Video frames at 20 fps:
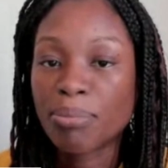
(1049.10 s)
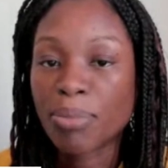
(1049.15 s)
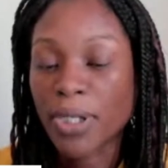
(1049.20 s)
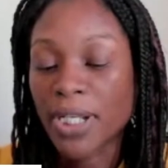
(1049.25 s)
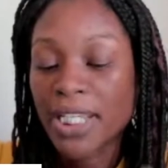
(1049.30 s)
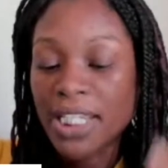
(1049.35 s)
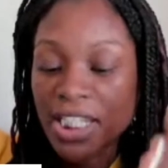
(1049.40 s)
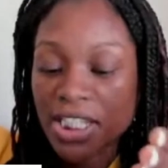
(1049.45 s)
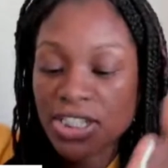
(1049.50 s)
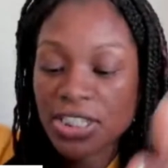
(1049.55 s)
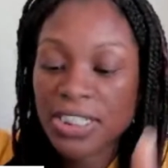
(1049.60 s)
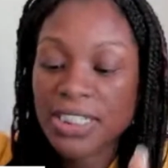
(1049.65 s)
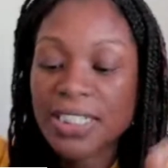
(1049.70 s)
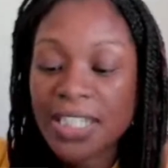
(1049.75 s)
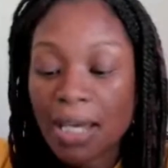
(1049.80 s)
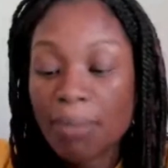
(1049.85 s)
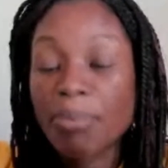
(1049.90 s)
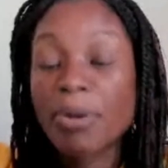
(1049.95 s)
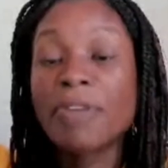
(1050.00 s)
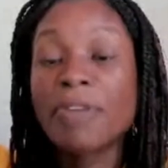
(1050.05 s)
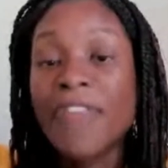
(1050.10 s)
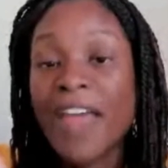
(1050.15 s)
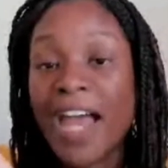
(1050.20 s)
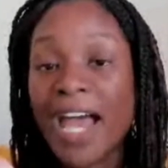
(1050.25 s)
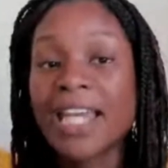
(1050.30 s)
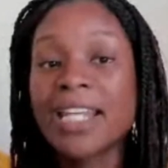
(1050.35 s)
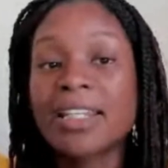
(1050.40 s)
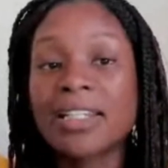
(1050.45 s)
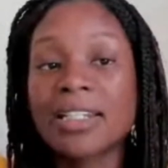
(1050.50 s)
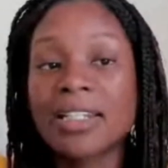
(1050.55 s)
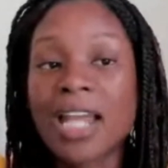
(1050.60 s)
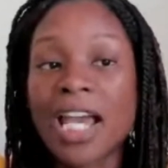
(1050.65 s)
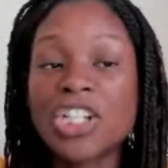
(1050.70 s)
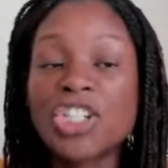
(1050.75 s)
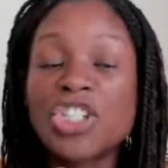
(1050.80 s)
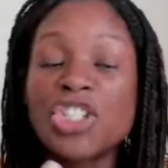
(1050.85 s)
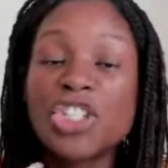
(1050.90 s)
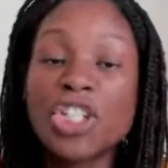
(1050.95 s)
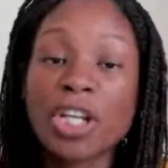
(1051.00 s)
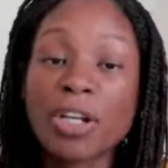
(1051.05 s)
But each step of that, I
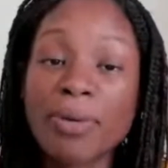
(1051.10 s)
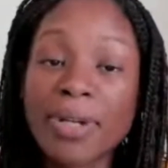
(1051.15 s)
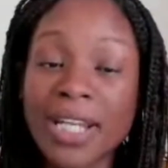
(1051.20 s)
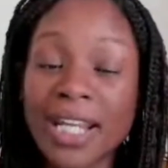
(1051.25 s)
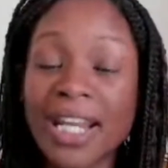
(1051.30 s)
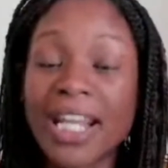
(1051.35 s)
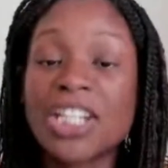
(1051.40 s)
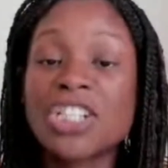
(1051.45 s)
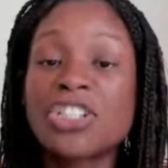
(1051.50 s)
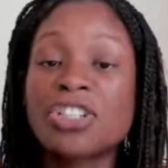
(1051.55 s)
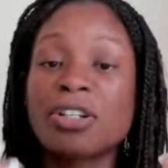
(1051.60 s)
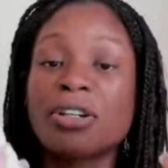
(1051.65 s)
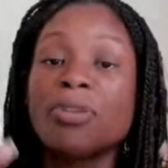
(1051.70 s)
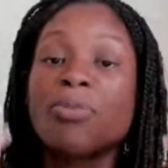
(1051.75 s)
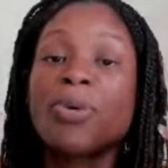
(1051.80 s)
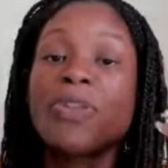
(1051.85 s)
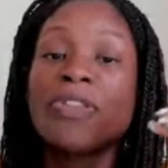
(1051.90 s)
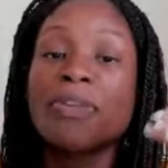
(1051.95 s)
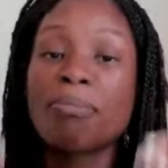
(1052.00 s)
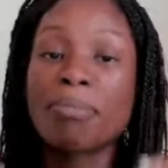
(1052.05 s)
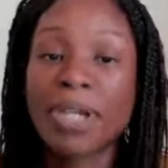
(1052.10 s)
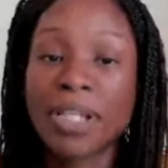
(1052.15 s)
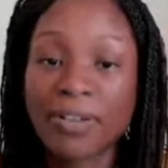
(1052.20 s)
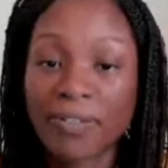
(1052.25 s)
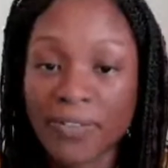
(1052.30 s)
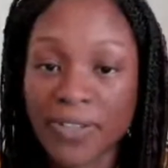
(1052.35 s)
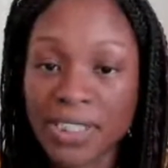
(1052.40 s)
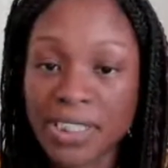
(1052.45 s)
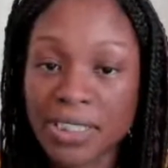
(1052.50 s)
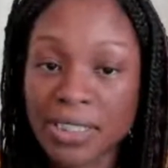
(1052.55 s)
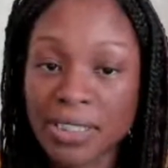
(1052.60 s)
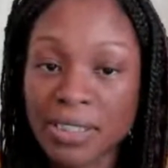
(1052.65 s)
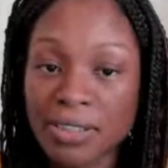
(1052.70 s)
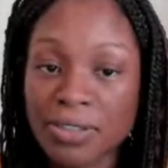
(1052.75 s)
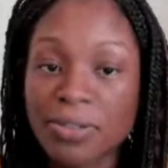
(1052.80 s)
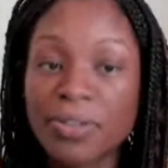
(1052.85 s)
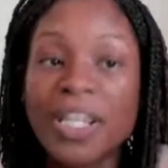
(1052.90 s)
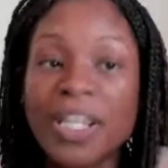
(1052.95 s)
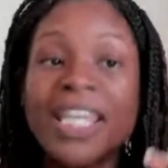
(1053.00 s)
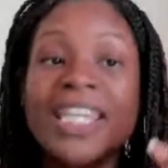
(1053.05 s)
share it with the benefits
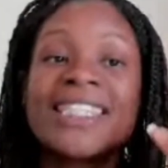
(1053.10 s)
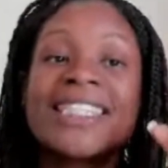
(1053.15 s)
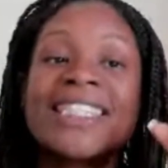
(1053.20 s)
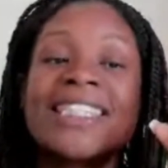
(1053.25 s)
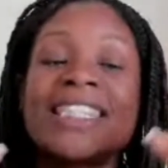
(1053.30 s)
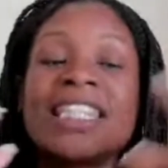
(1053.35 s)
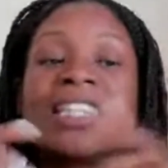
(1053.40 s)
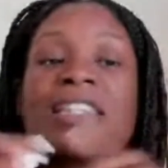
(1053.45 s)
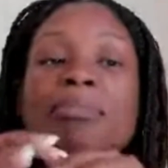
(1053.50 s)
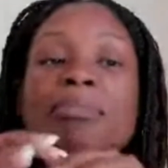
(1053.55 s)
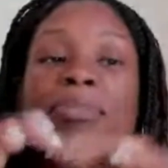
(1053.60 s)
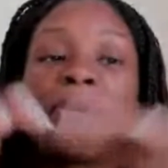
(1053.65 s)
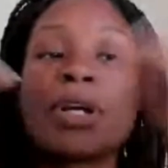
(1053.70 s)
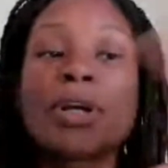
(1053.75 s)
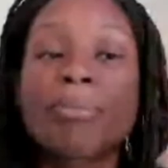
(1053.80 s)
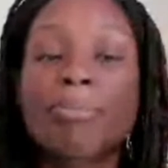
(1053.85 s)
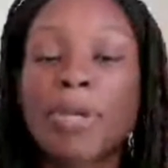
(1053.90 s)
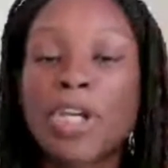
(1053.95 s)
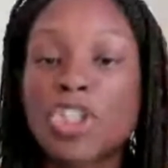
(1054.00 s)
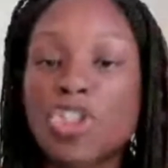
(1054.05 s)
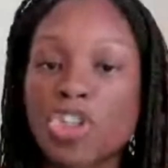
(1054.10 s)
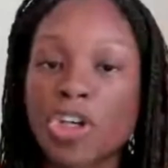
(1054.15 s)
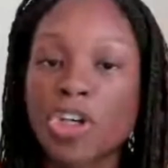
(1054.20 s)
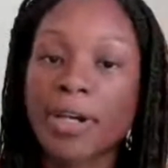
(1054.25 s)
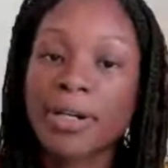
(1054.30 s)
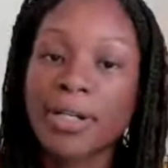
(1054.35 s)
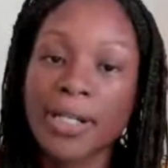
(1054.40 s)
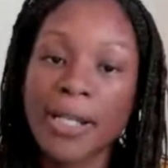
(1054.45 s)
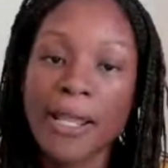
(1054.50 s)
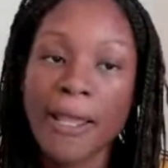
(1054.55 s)
so they can see the bigger picture.